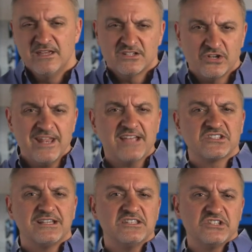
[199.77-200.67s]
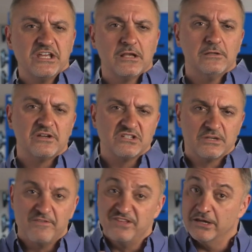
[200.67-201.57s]
So next, let's take a look at
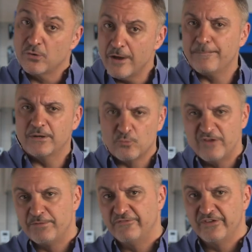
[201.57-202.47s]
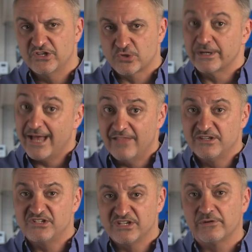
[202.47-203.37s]
some of the equipment we've been featuring on
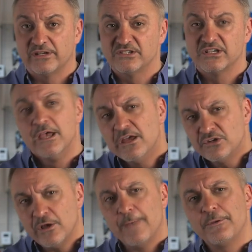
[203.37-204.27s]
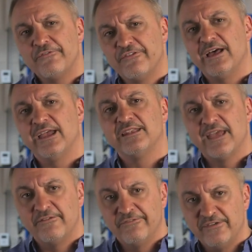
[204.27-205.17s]
this series to help you find
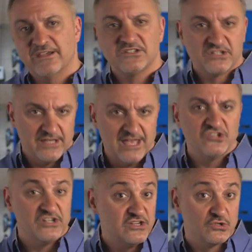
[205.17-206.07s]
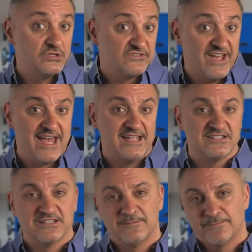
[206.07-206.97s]
and fix engine issues fast.